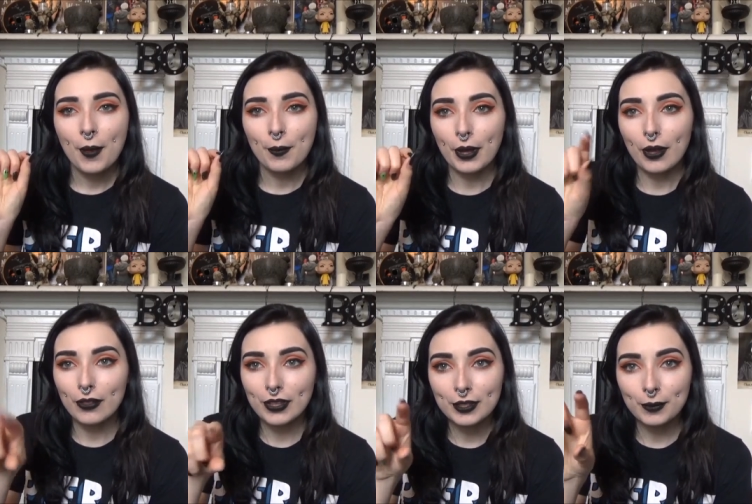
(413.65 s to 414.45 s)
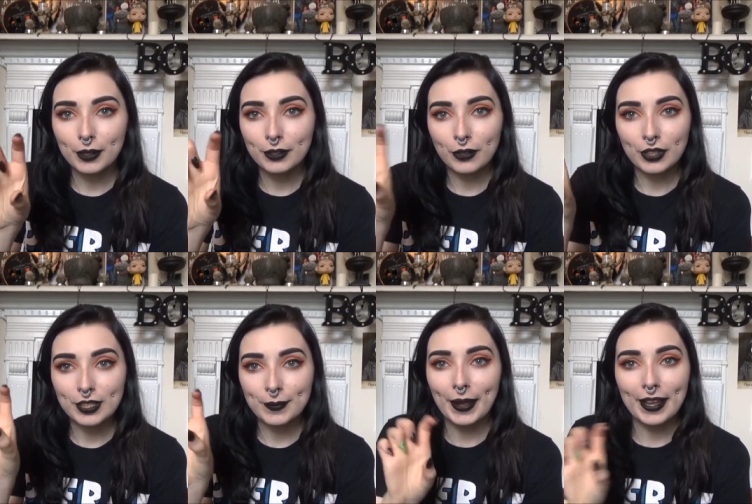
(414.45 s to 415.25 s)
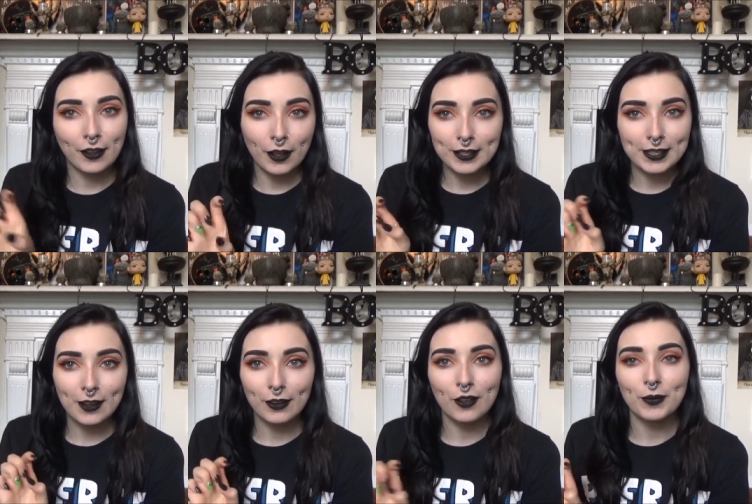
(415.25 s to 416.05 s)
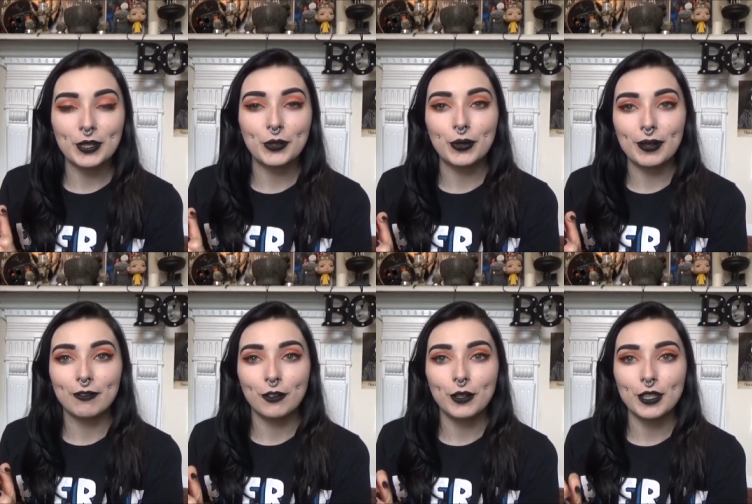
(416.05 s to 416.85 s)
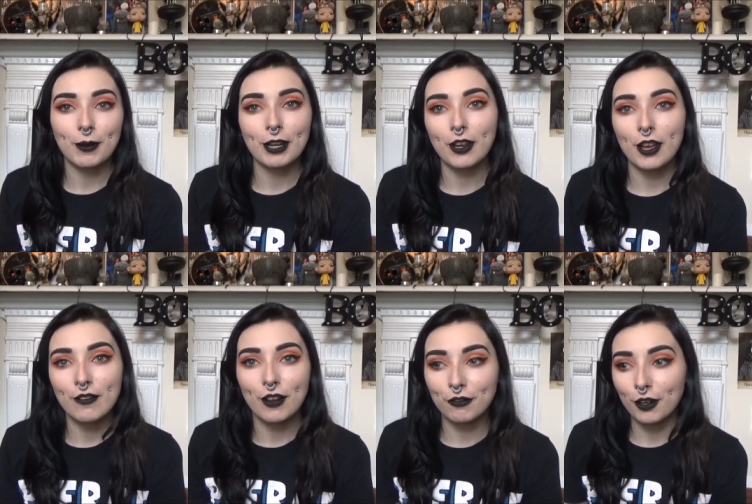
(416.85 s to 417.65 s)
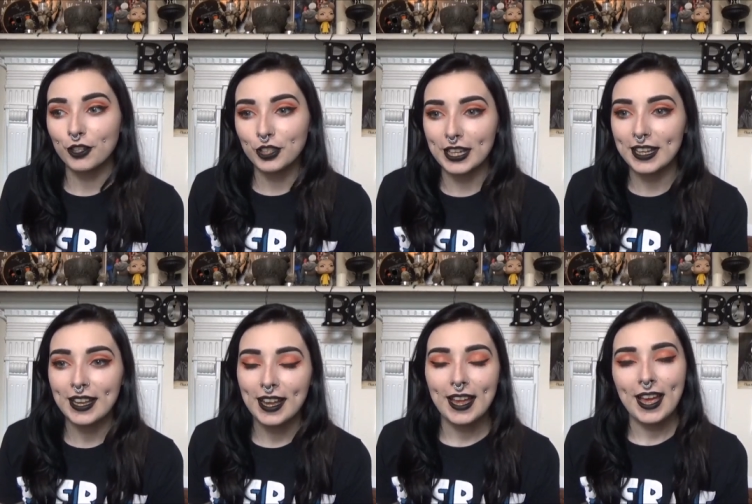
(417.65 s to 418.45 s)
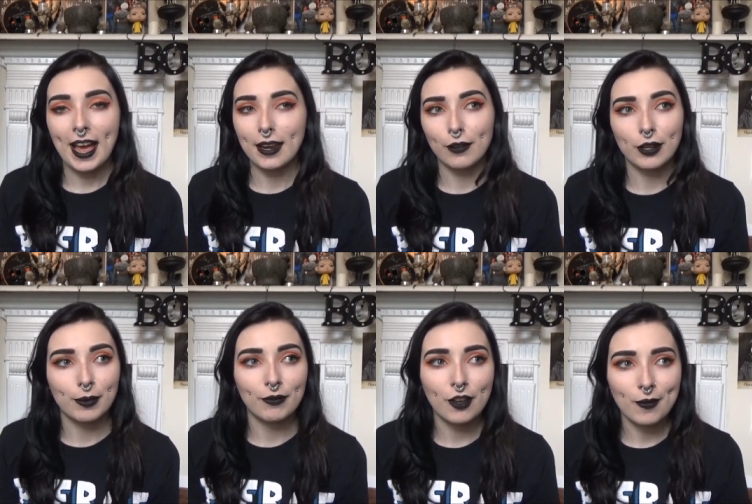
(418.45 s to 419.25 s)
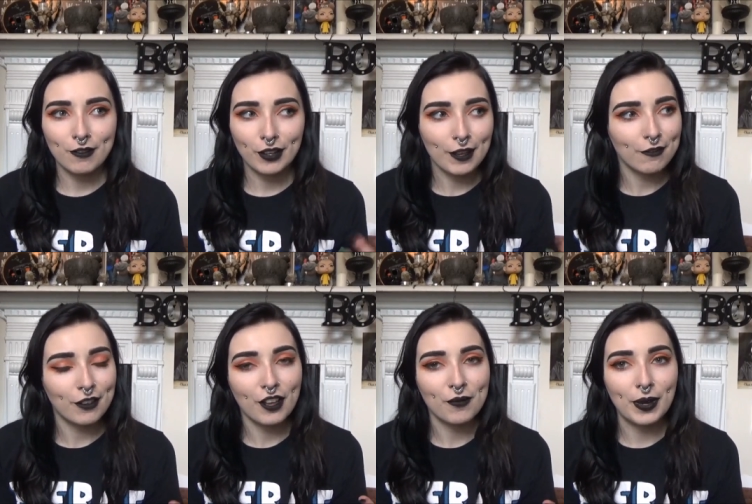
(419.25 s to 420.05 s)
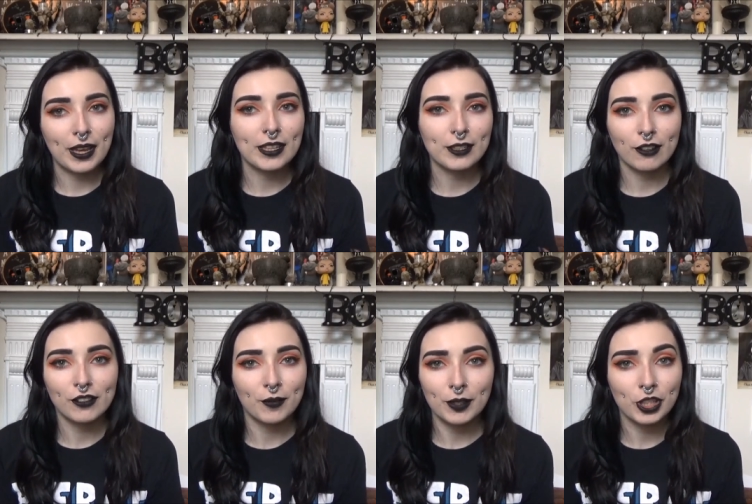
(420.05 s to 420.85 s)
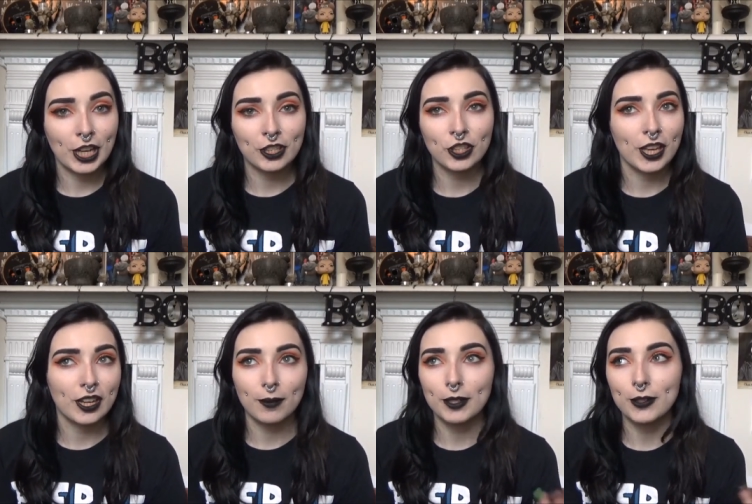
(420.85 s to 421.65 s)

but on this one, on the display, I can't see how long I've been talking for, so I don't know if I've rushed it and I've only been filming for like five minutes, or if I've been chatting shit and I've been